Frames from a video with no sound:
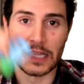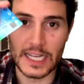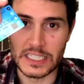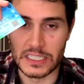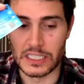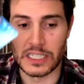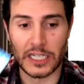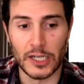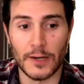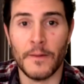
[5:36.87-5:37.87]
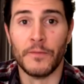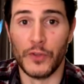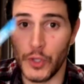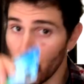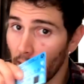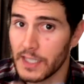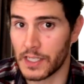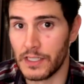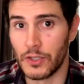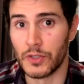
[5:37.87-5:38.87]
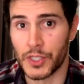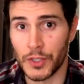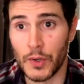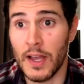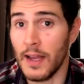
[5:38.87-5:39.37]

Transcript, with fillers: License is here. You guys can do it too.